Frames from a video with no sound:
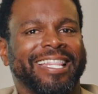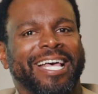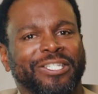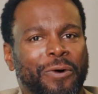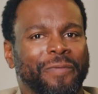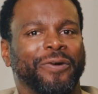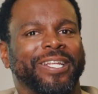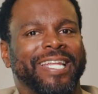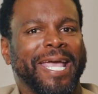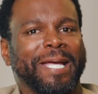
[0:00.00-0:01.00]
That's hope for
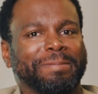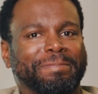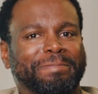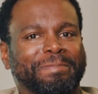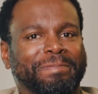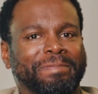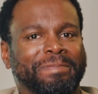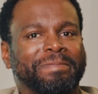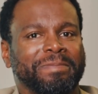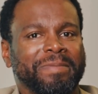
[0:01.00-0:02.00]
today.
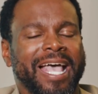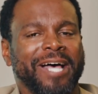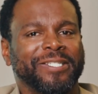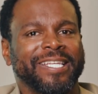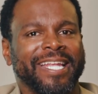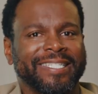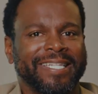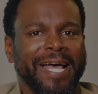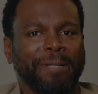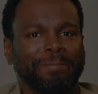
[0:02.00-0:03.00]
I'll see you next
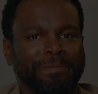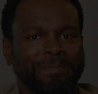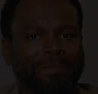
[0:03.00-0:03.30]
time.